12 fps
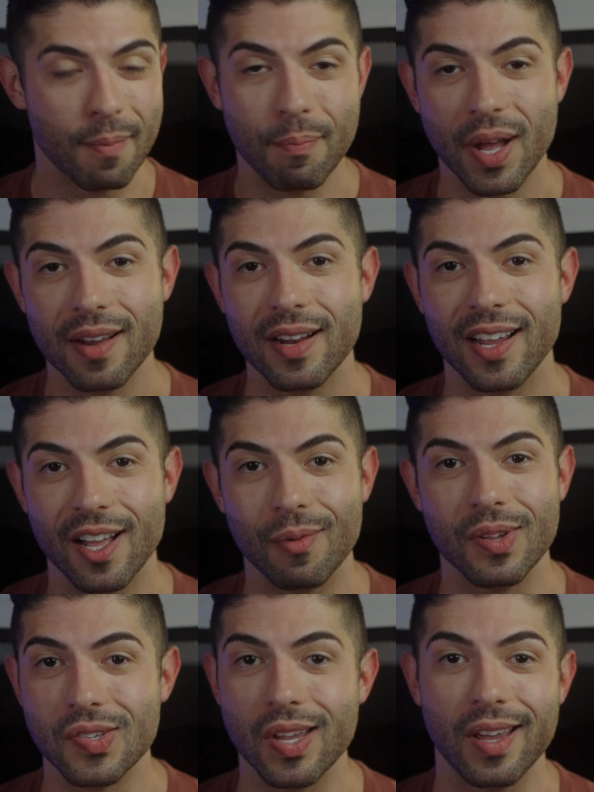But I
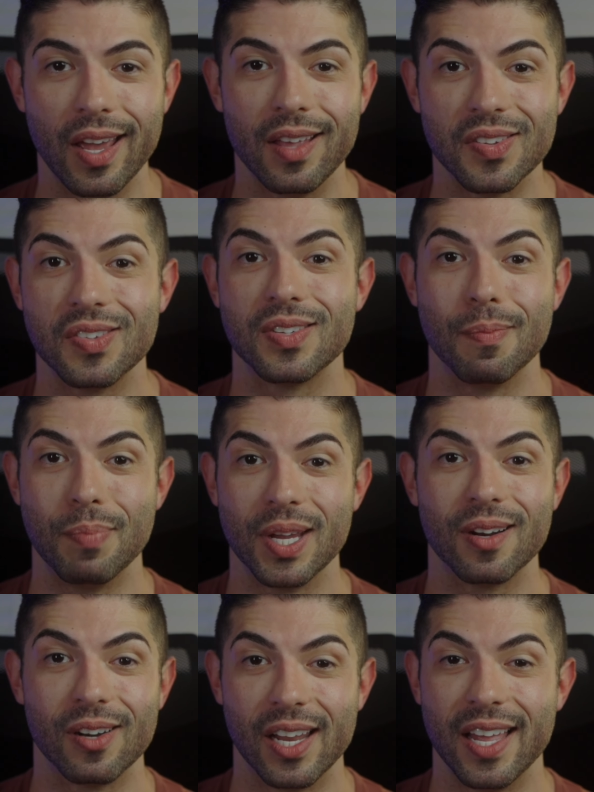always say, hey, this is a
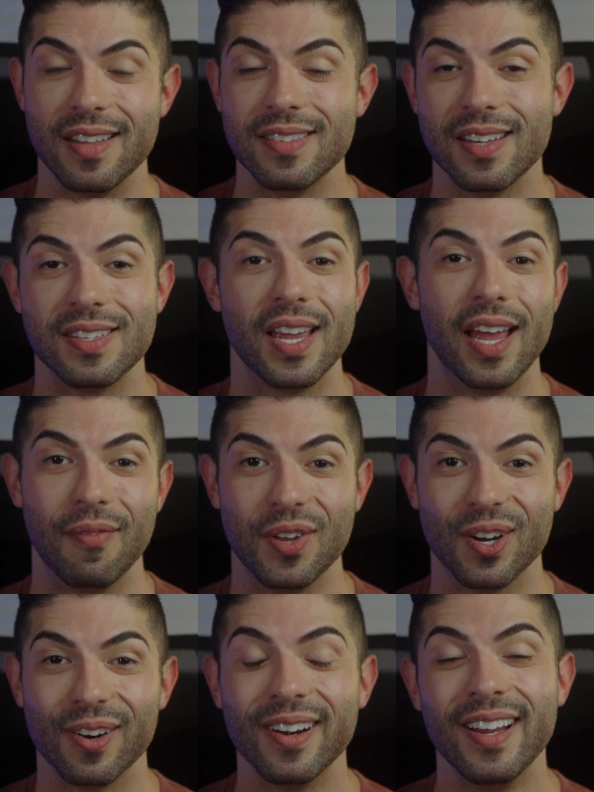bigger lens, it's
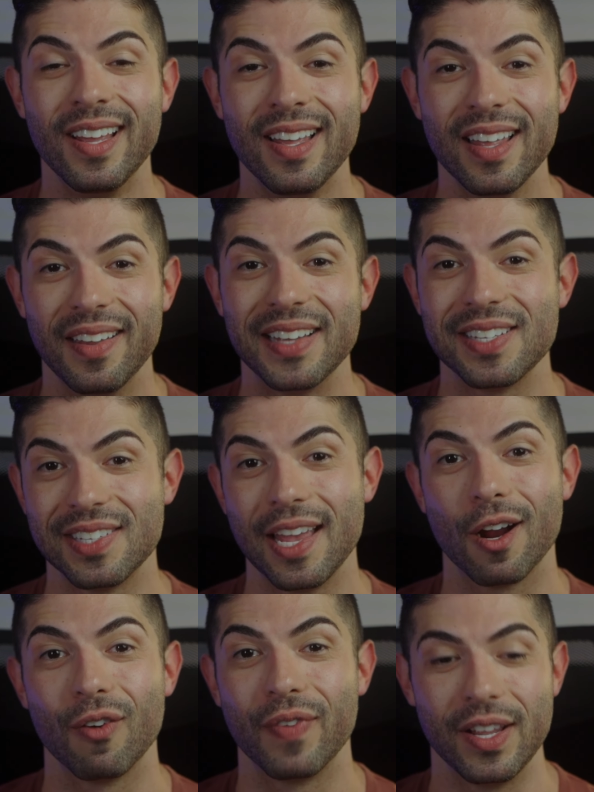heavier, and that's a
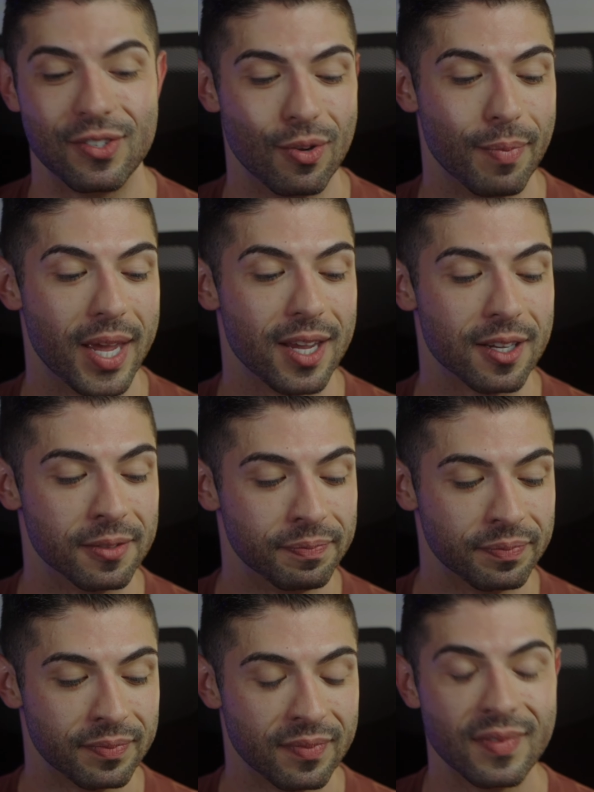sacrifice you make.
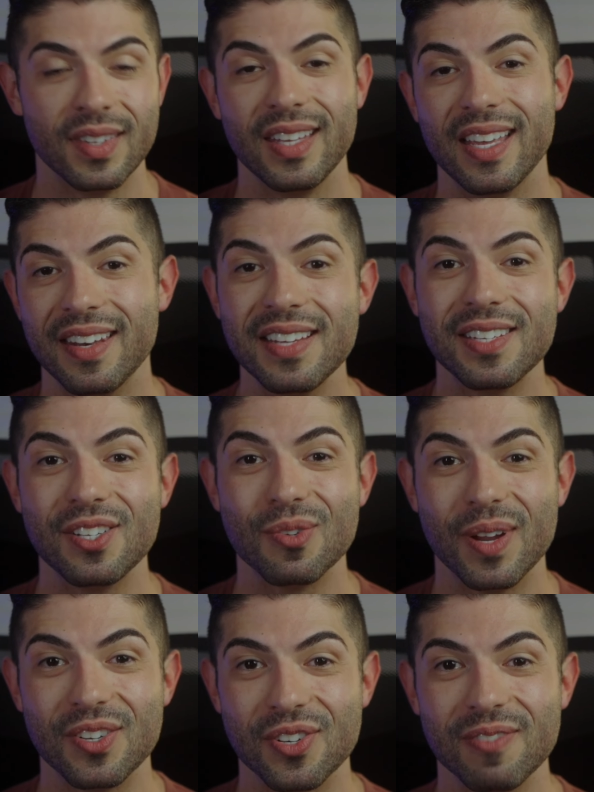In this
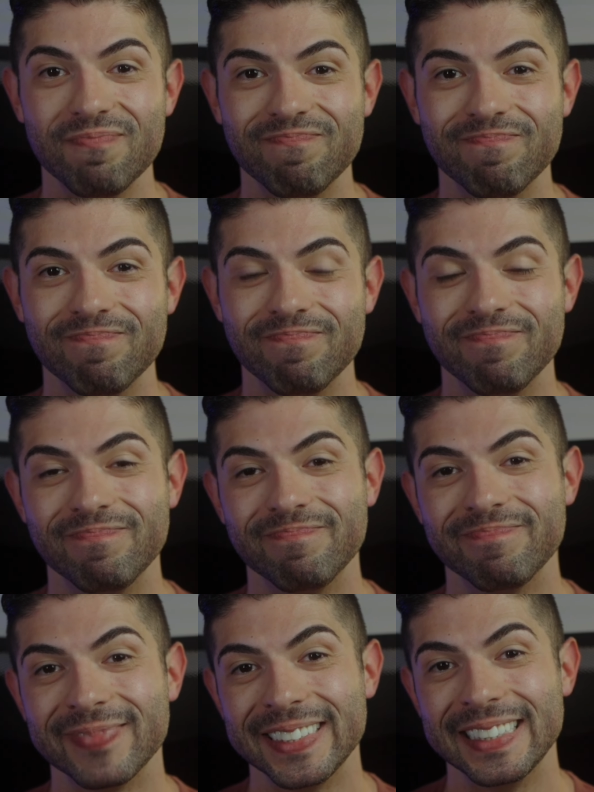situation,
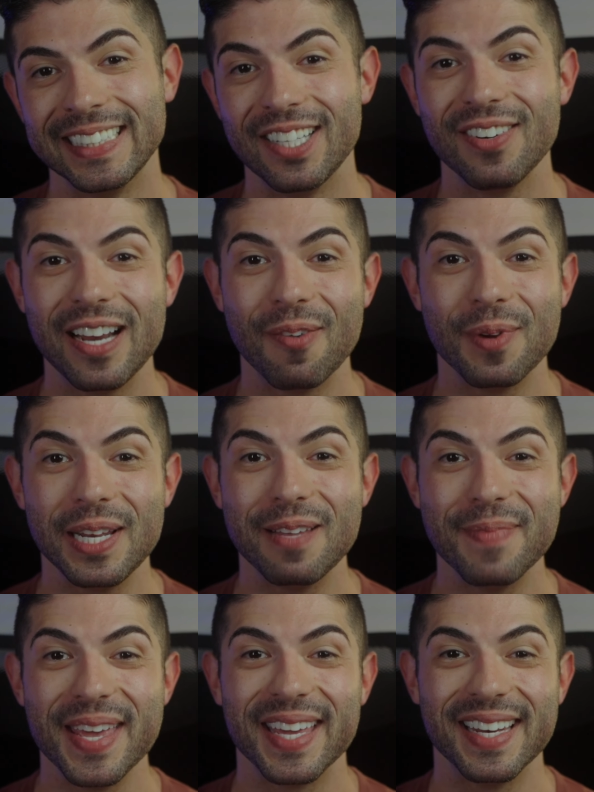you're not really
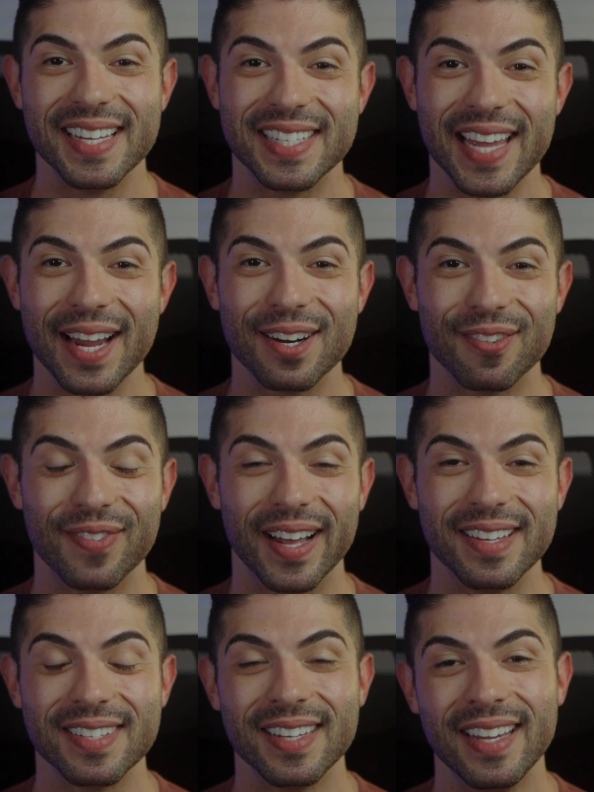making a
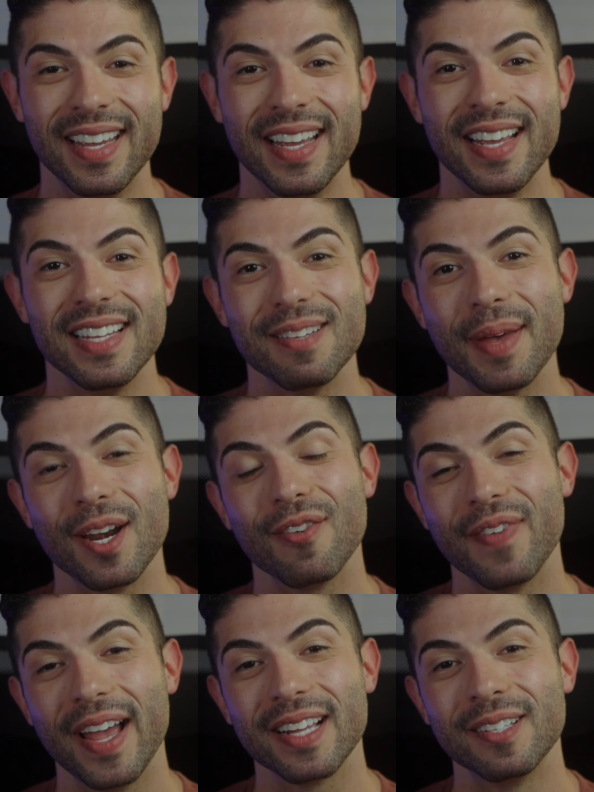sacrifice. As a matter of
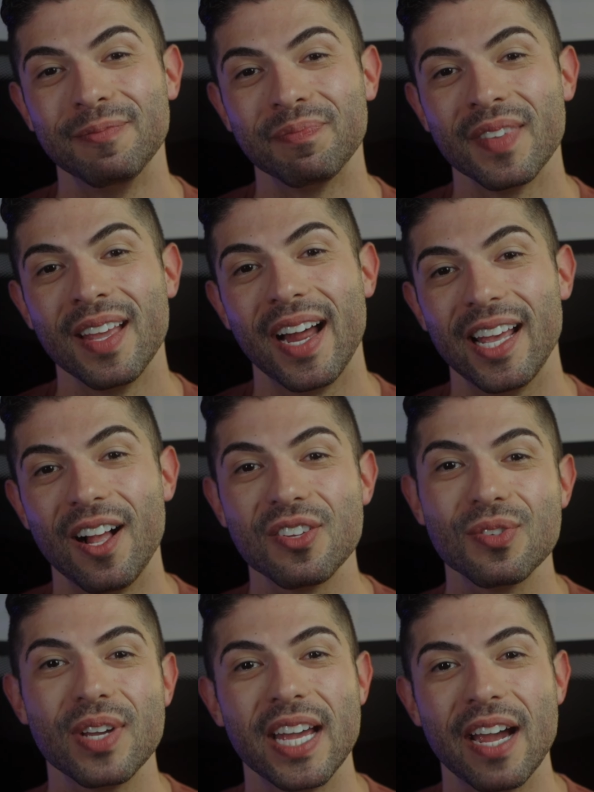fact, I
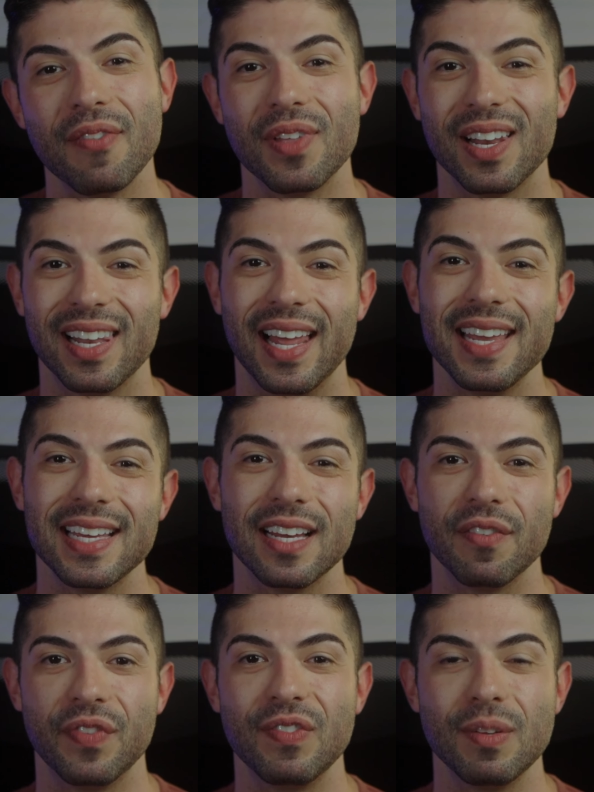also have the
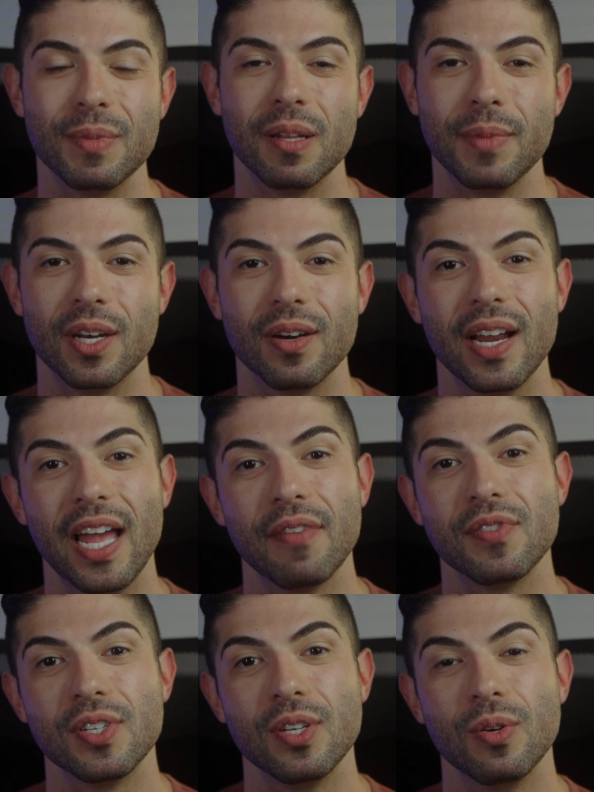Leica 50mm
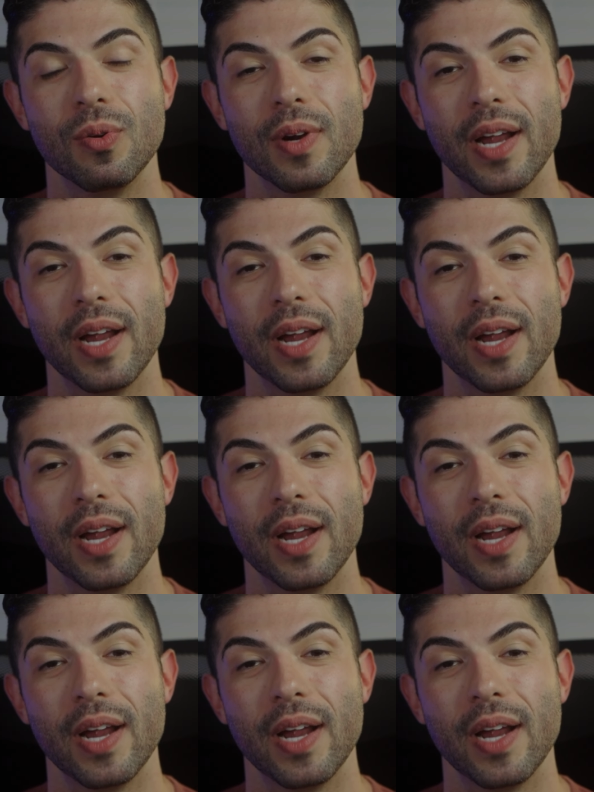f2